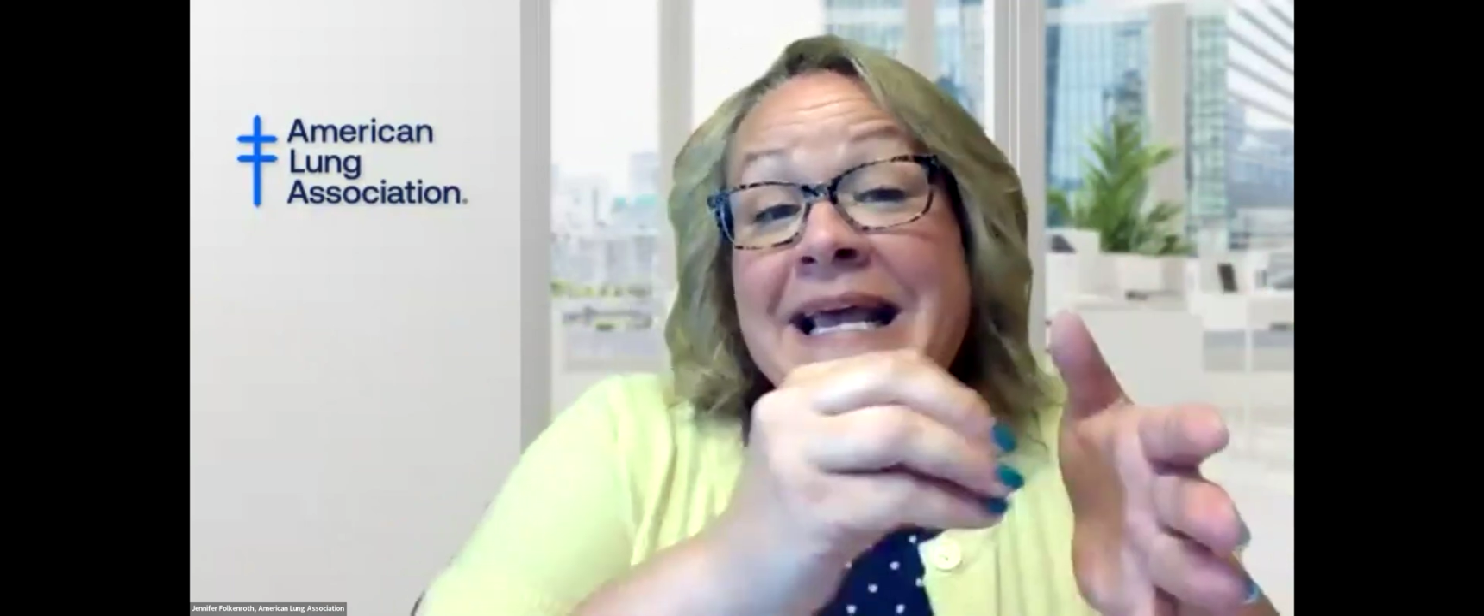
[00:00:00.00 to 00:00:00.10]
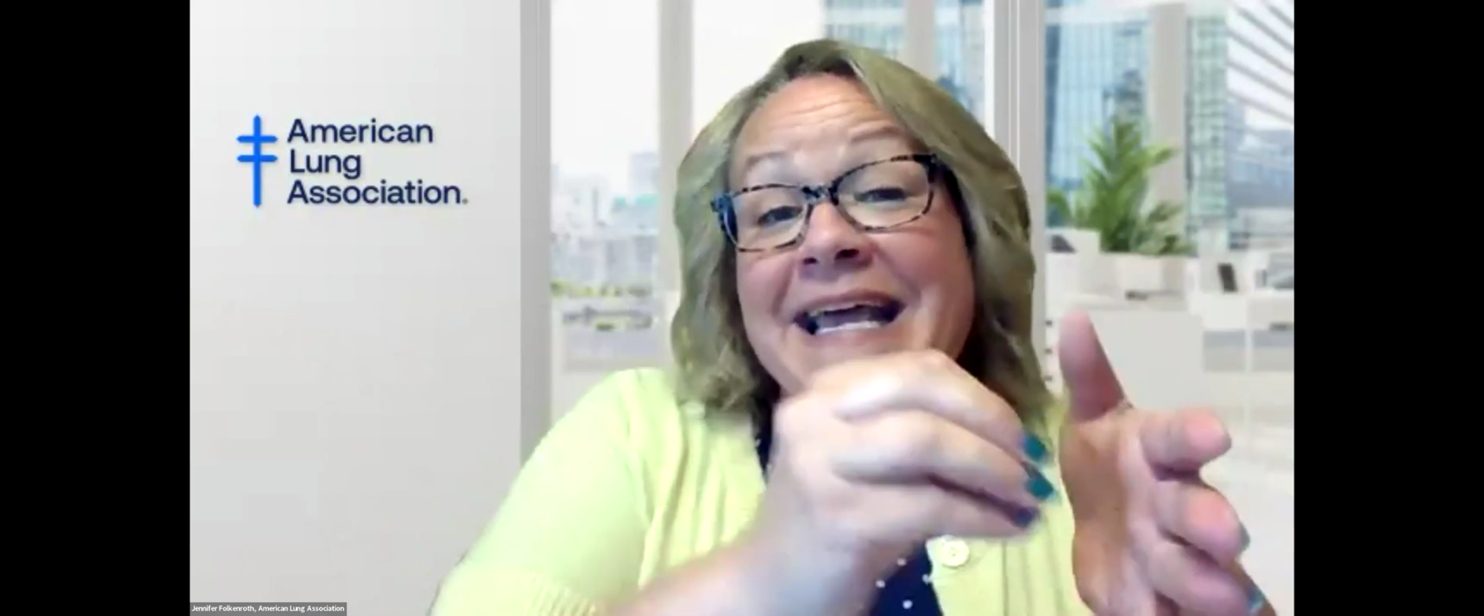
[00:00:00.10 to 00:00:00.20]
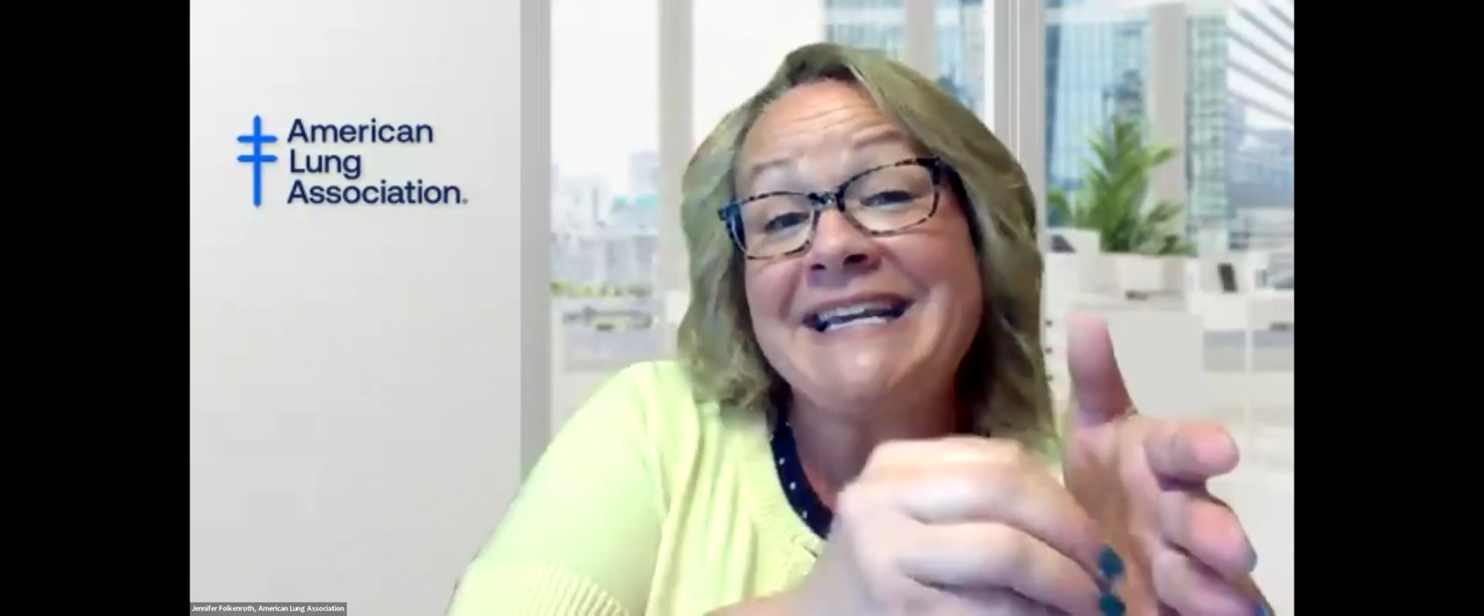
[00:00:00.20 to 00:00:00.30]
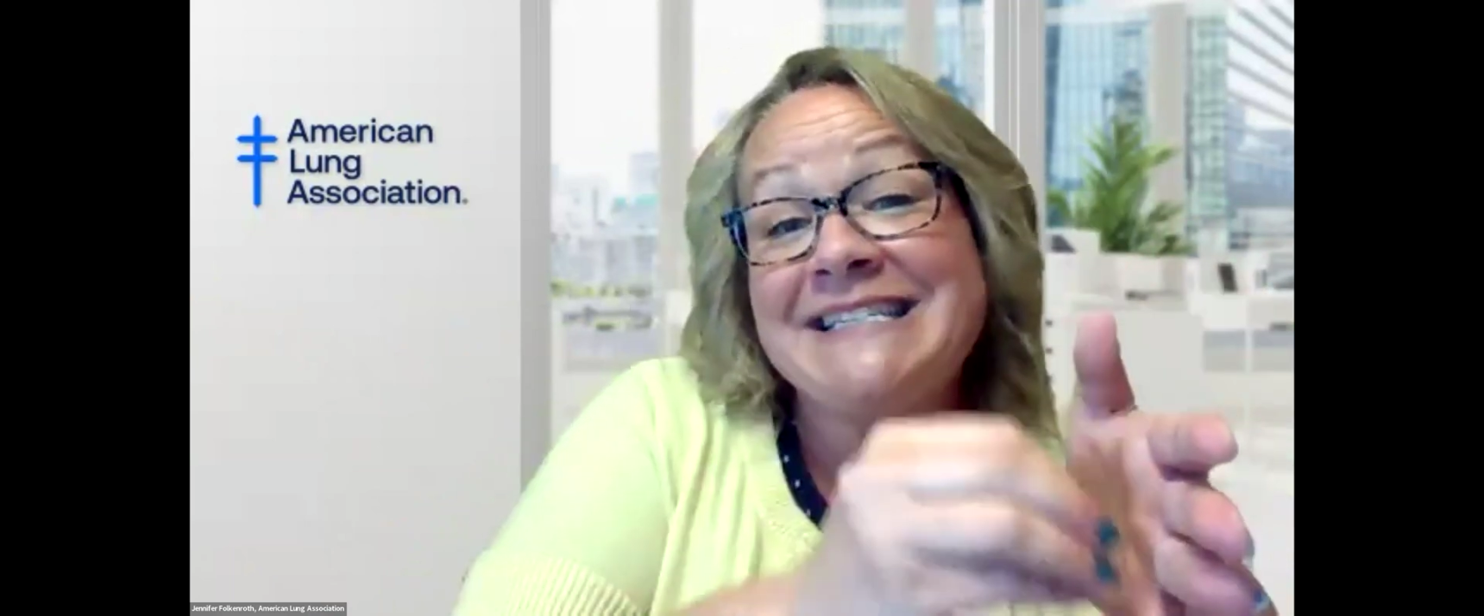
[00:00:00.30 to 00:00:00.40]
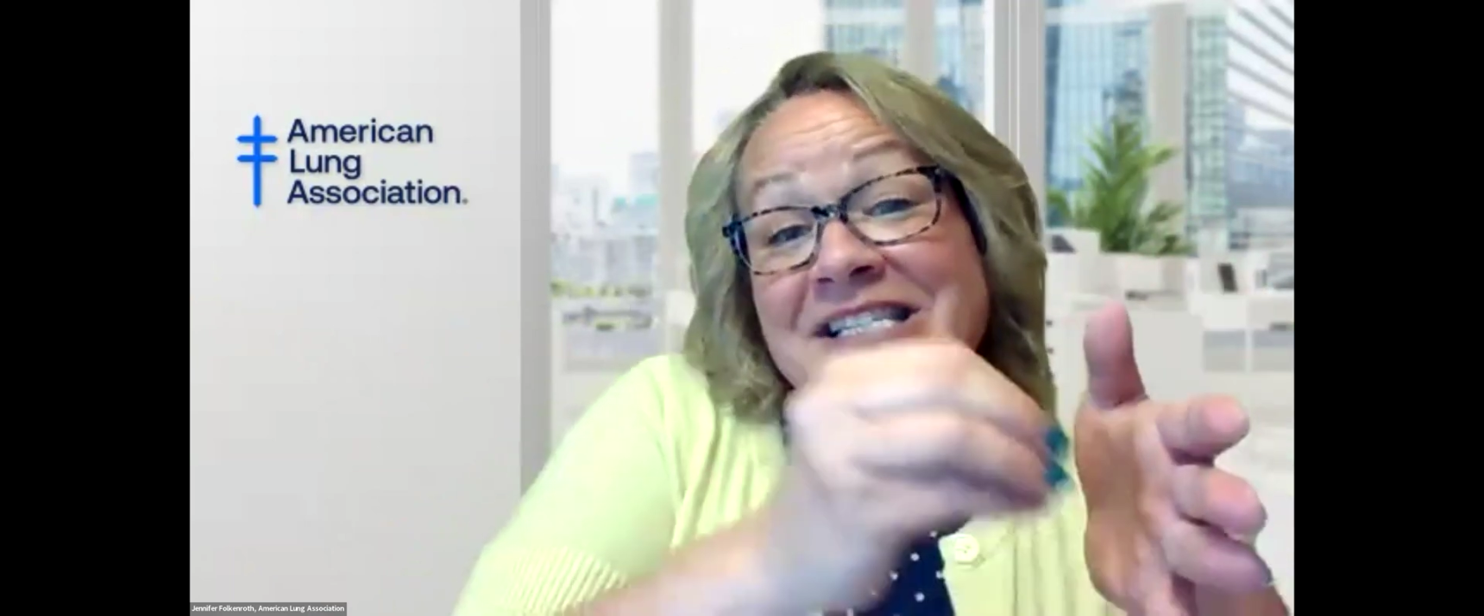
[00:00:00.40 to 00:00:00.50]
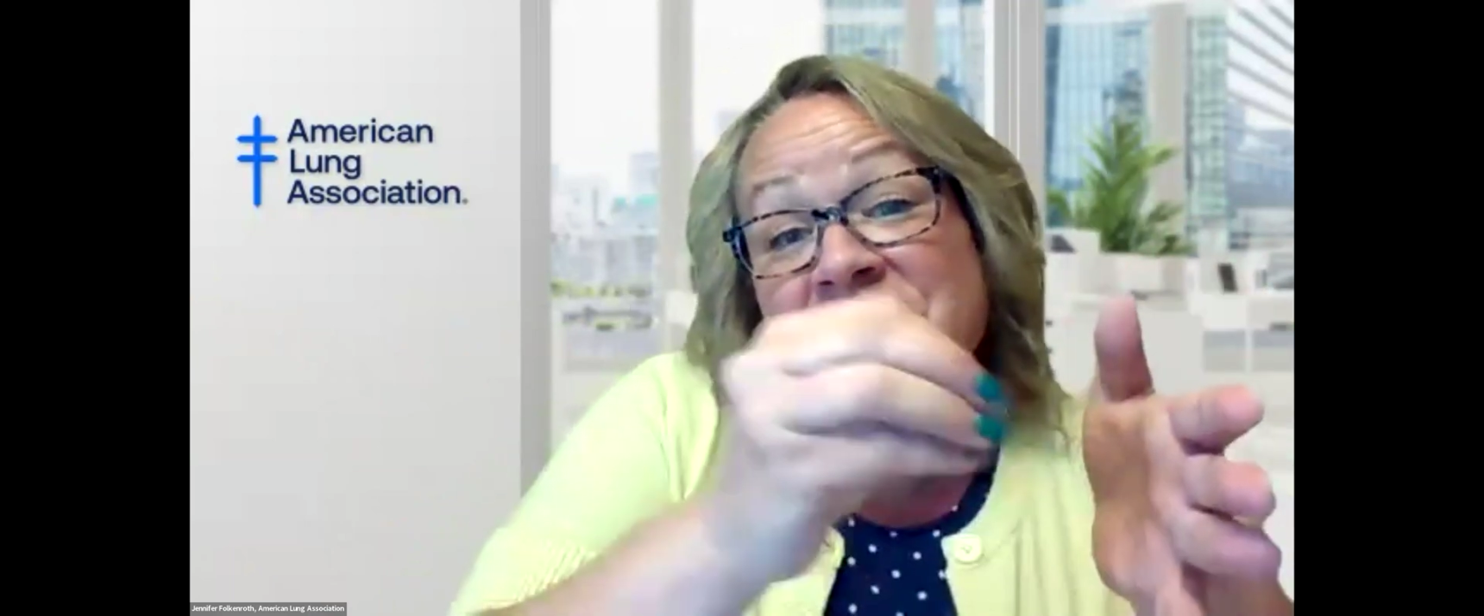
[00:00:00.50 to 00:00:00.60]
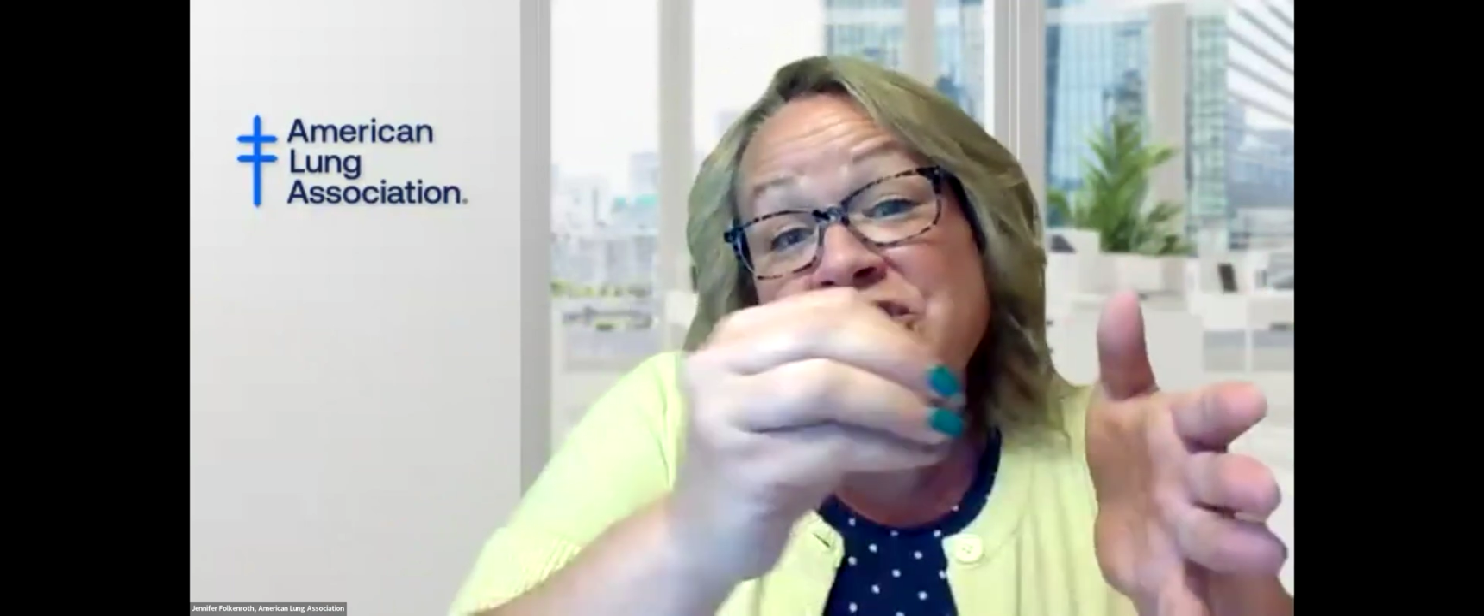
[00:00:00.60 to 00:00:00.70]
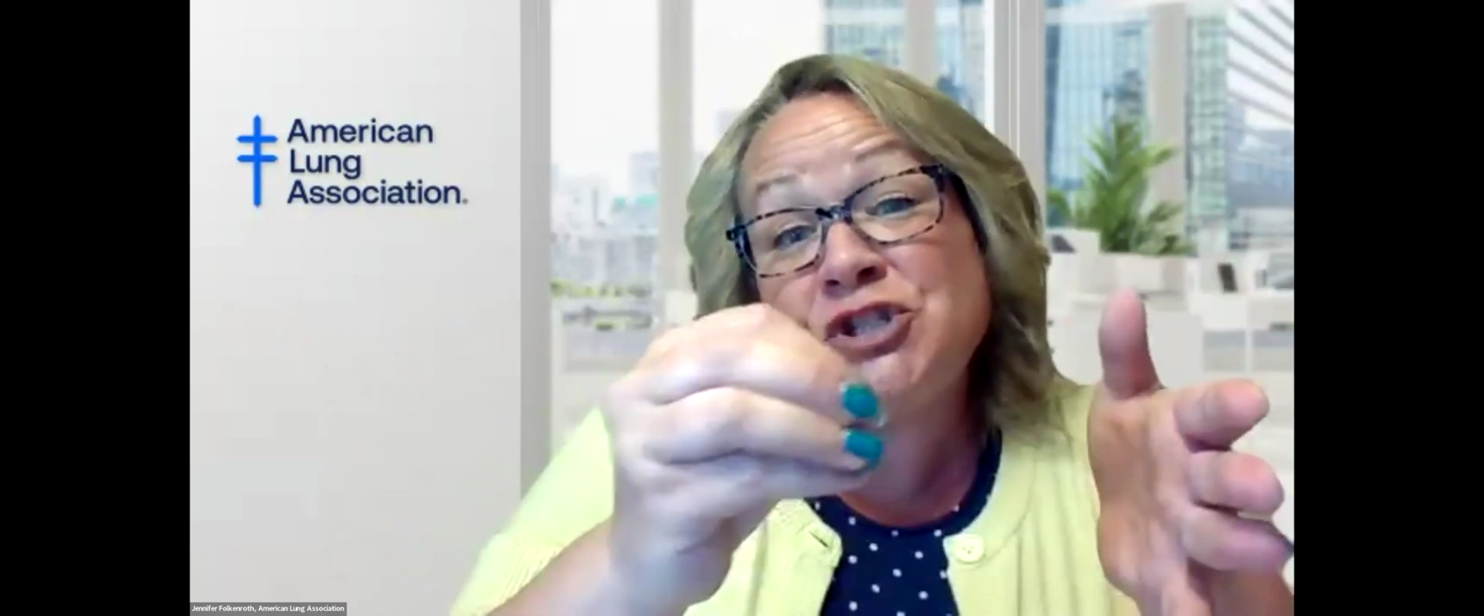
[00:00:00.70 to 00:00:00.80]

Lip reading: in addition